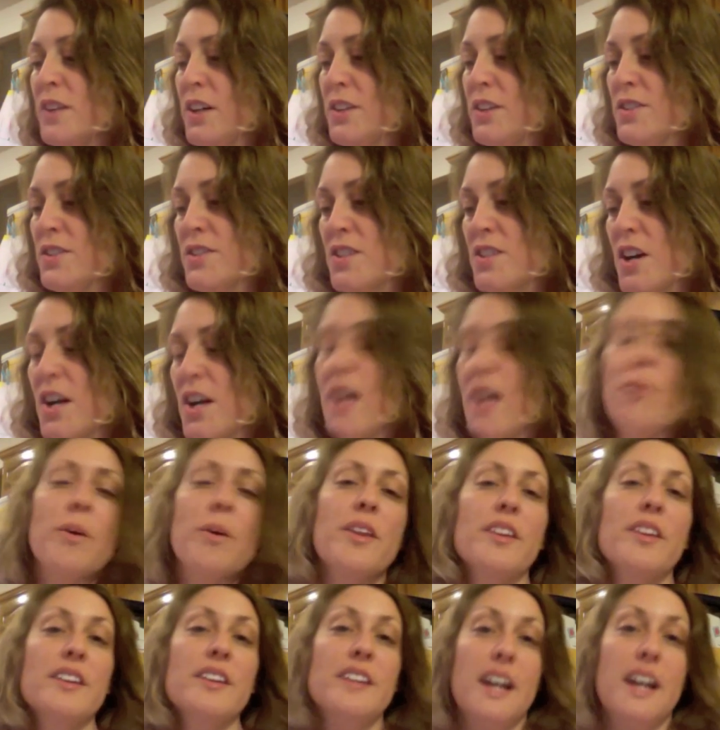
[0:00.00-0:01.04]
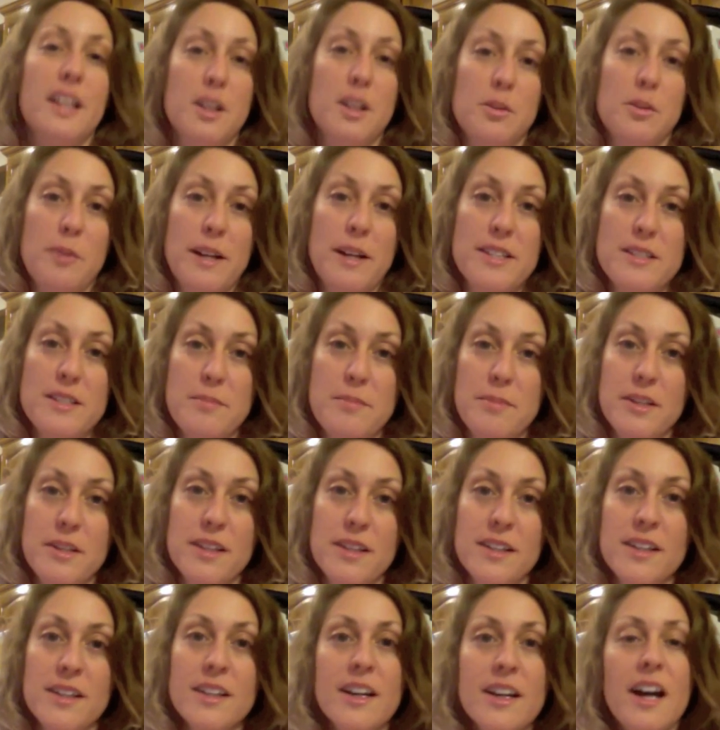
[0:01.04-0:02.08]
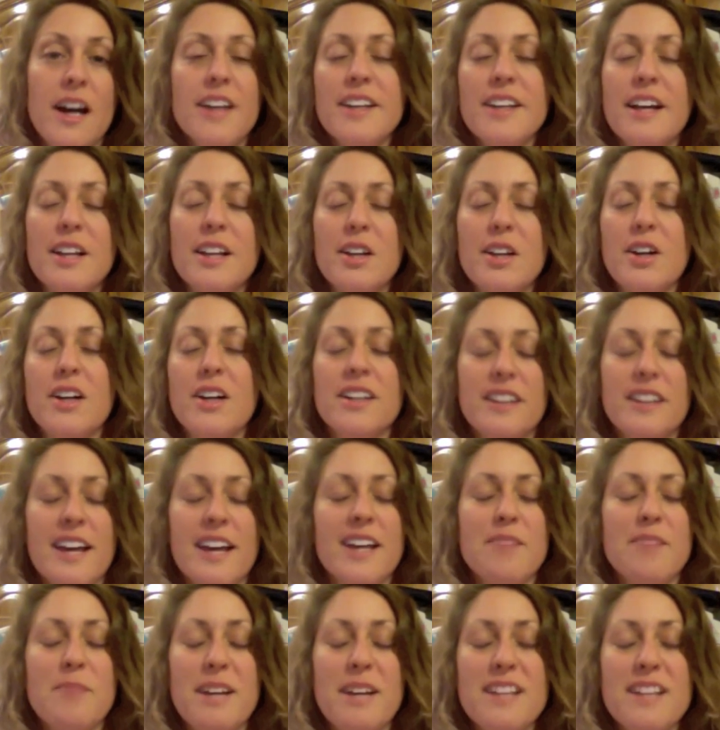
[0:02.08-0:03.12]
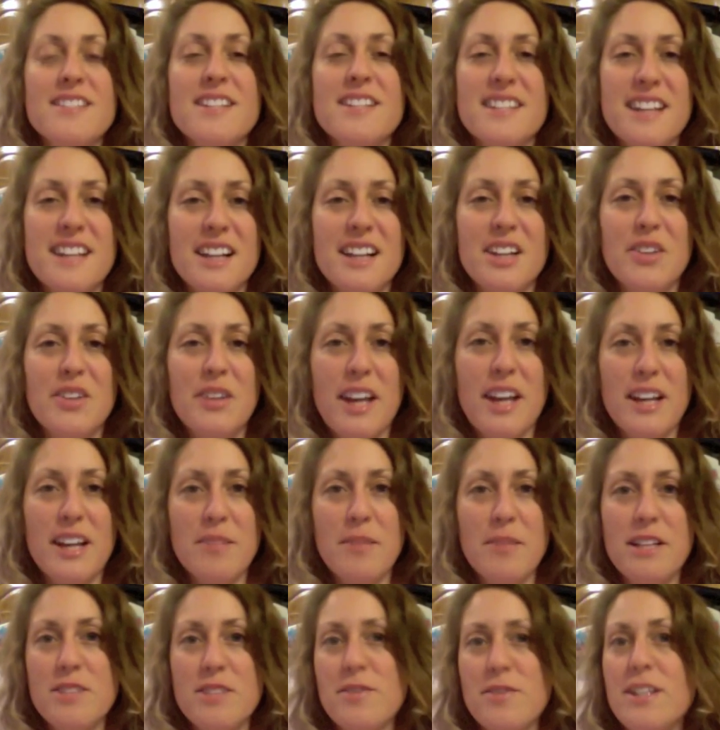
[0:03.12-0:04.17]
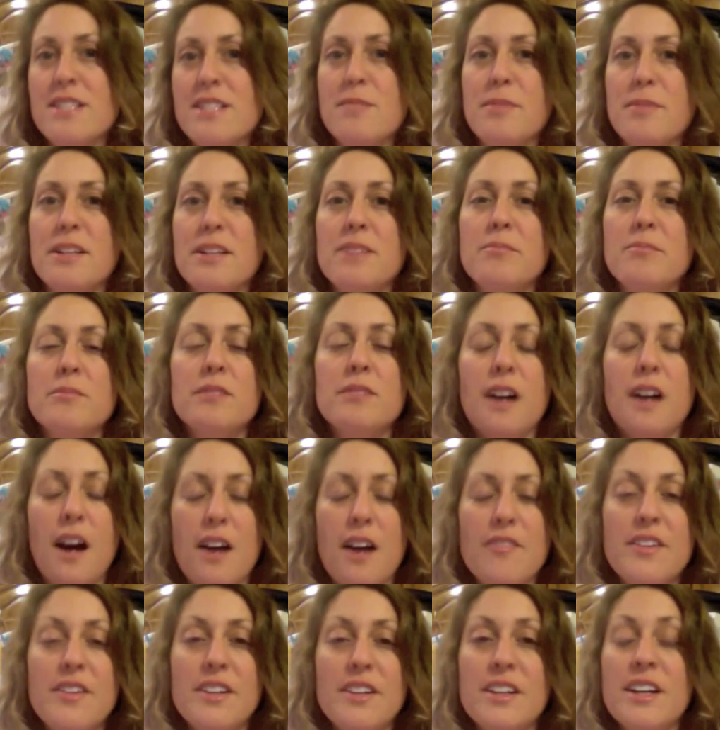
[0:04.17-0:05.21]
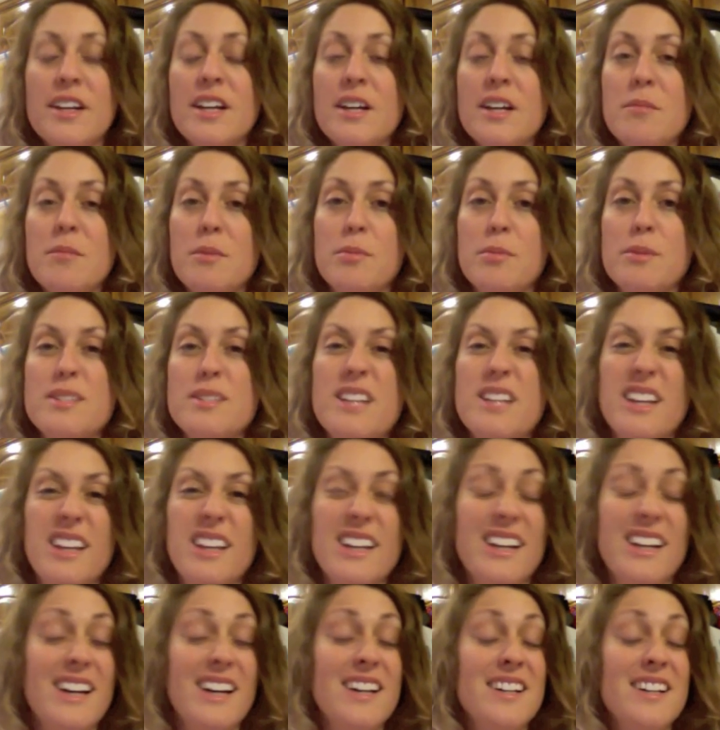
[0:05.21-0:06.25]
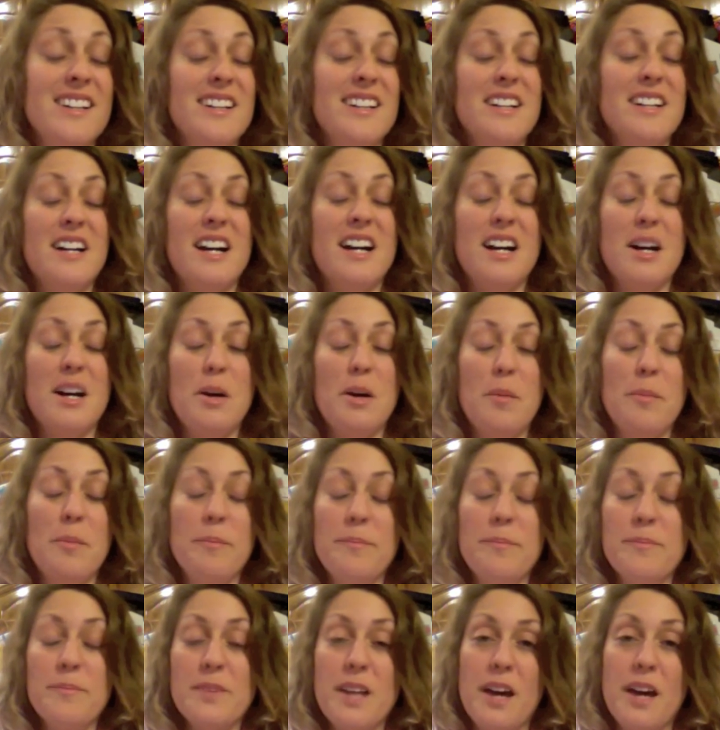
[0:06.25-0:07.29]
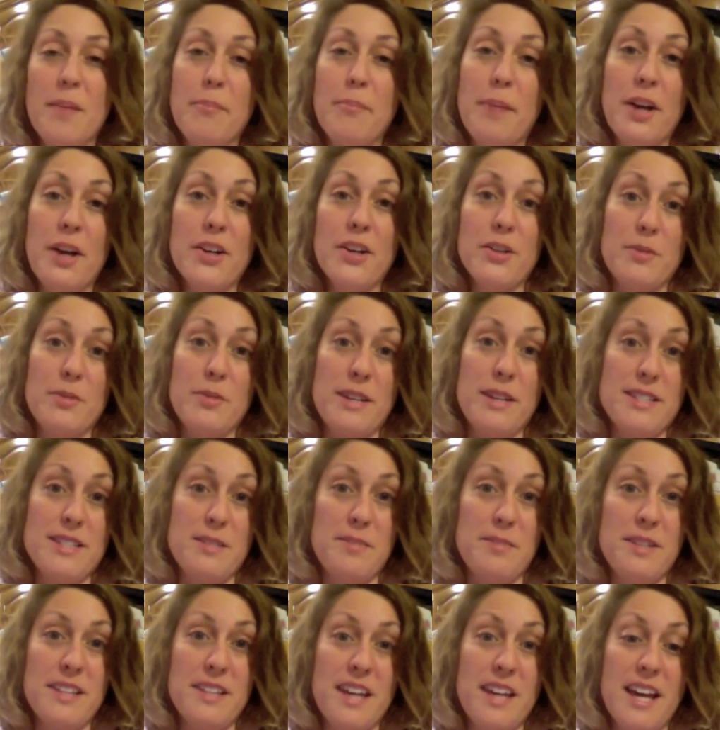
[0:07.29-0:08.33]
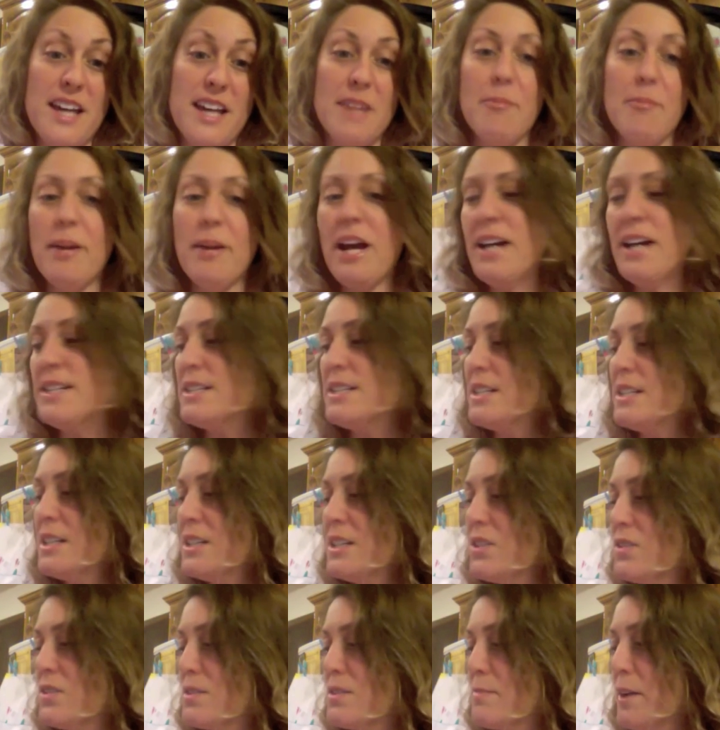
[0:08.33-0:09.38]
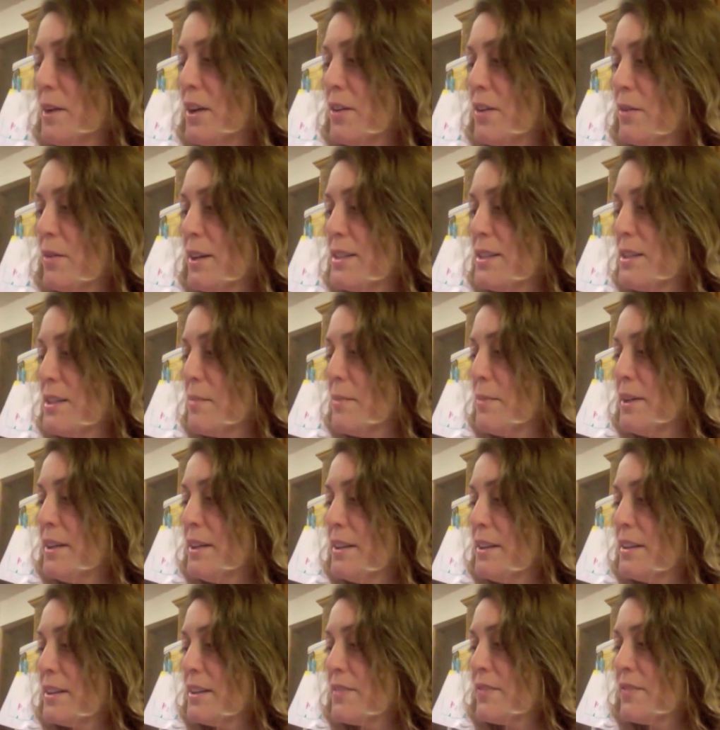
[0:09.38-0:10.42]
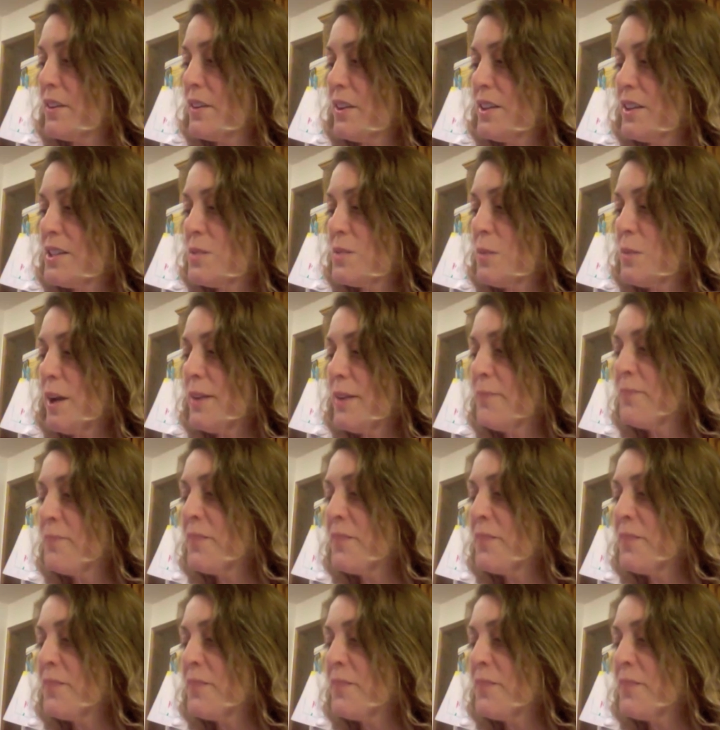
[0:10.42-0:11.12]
you start out with a yellow recipe, a cake mix, a yellow cake mix recipe. Often people say like a, a butter recipe cake, but I didn't use butter recipe for this one.